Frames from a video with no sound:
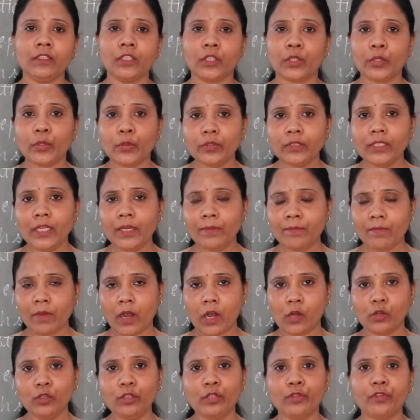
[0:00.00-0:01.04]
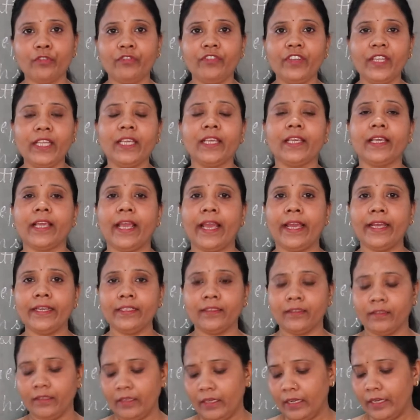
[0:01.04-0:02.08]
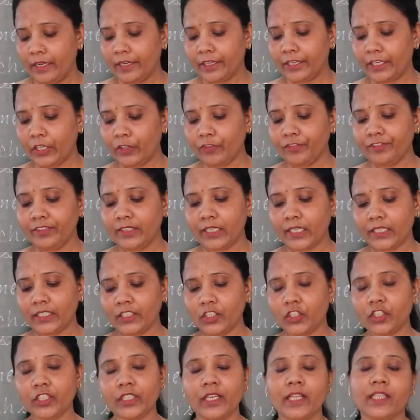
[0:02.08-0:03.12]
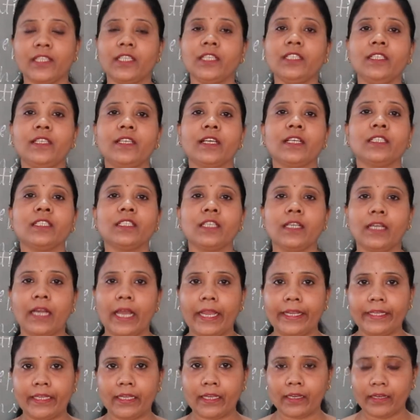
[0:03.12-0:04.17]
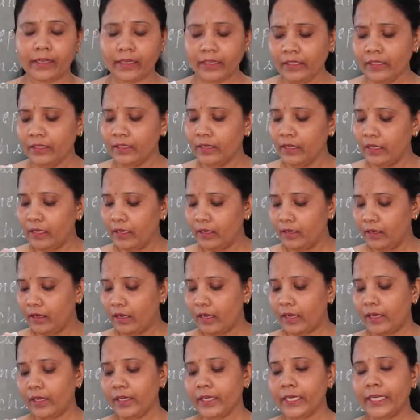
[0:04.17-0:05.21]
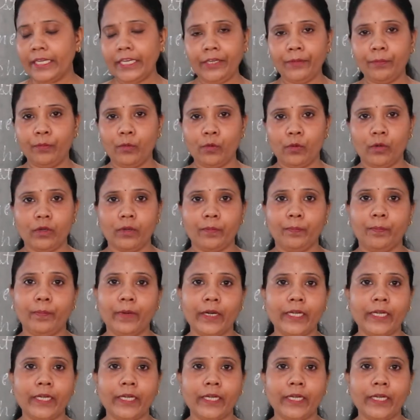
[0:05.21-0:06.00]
through the mouse we can give the instruction just like a keyboard,